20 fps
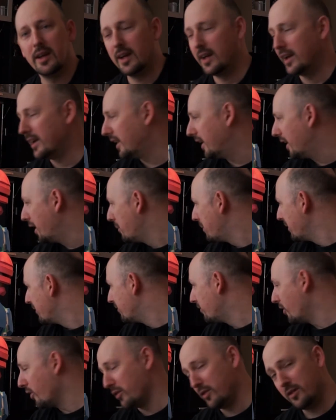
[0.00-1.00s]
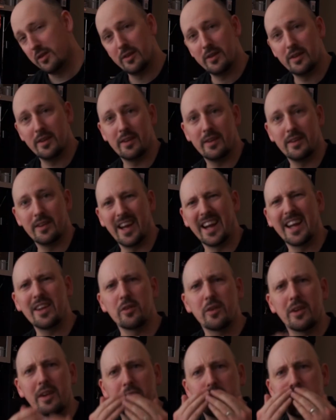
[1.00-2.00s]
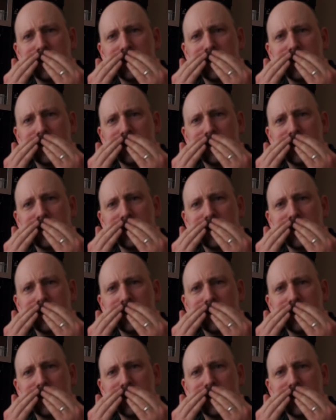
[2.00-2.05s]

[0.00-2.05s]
It'll be fun. I guess I'm going to have to